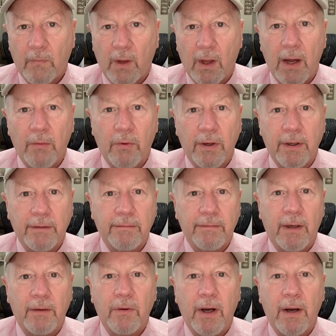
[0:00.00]
I want
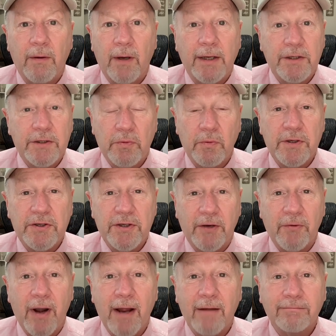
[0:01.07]
to. I just want to stick
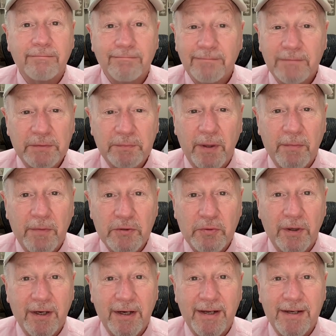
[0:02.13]
around. It's pretty much
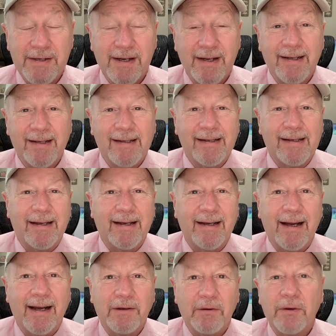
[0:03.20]
what it is.
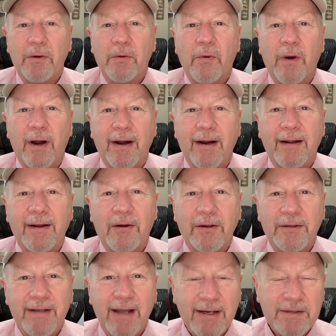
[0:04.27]
I don't know where it all
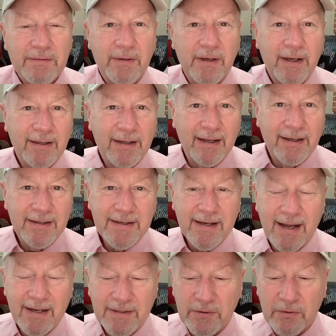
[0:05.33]
takes me. And this
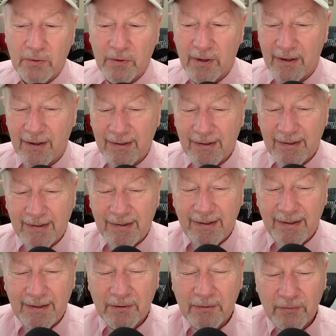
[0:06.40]
guys who are,
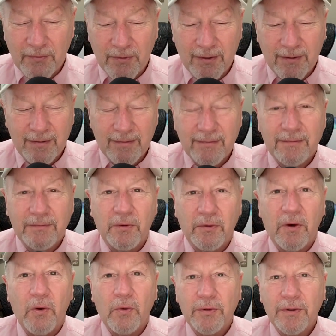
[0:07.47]
we're
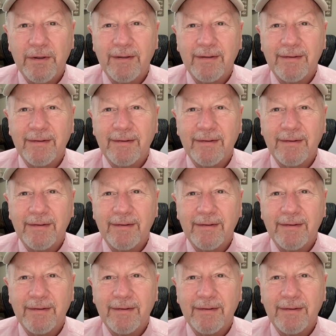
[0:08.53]
older.